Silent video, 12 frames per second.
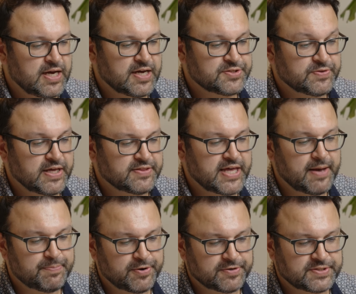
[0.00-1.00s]
so that
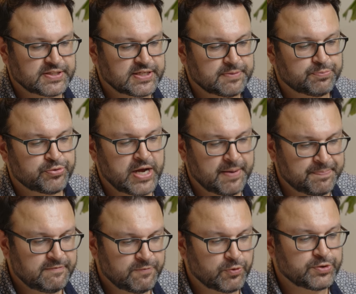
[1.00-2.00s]
person can prep
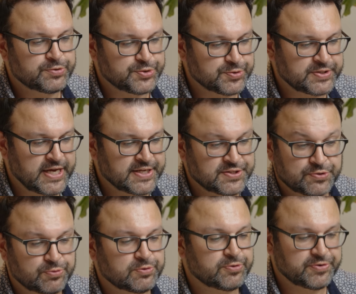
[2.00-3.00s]
for those use cases
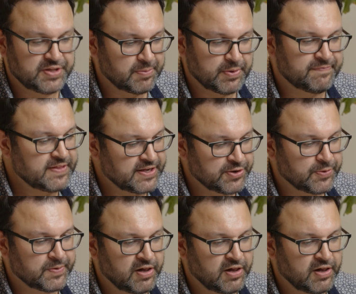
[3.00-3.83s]
or learn them if they don't